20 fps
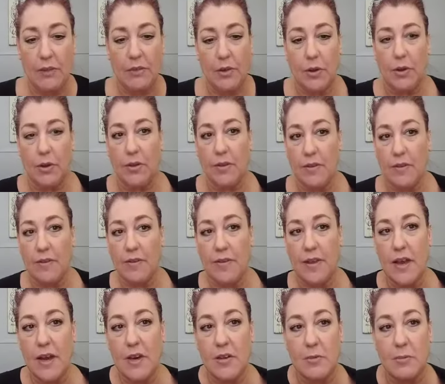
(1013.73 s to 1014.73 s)
The only thing that
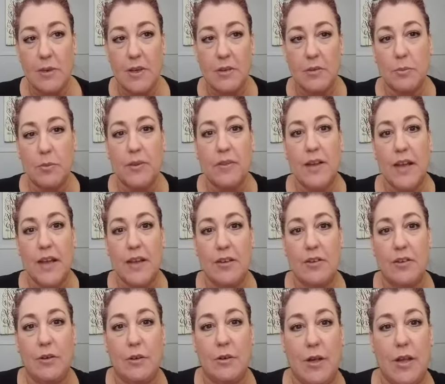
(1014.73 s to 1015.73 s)
scares me is when they
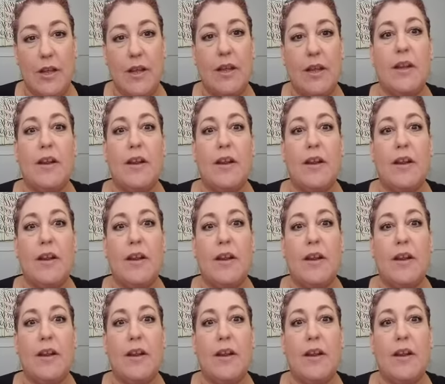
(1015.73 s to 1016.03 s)
do it,